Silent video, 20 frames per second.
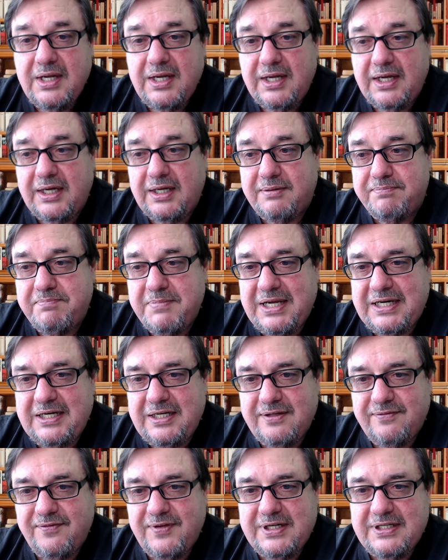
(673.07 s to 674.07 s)
And many
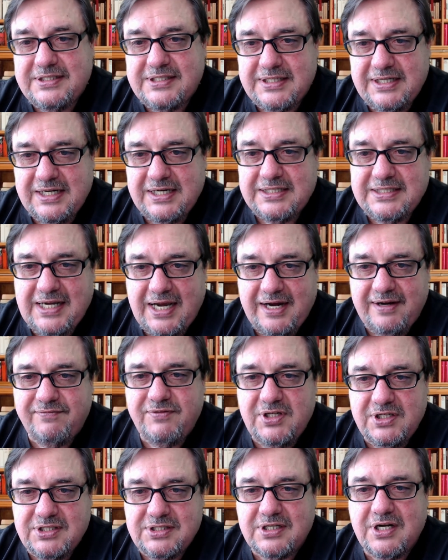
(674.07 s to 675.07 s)
of these things I have
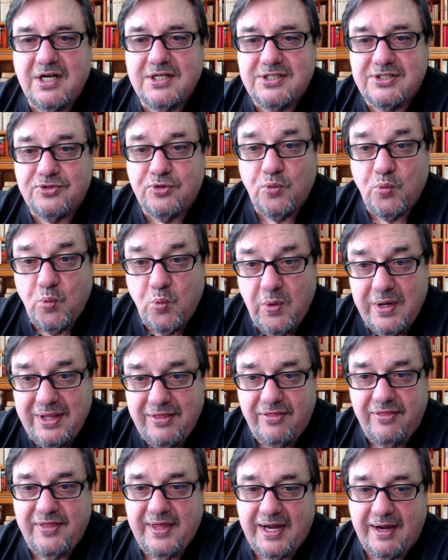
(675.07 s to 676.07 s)
discussed
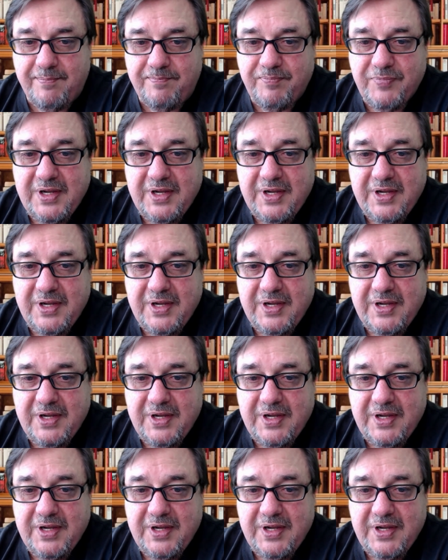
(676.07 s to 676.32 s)
with them.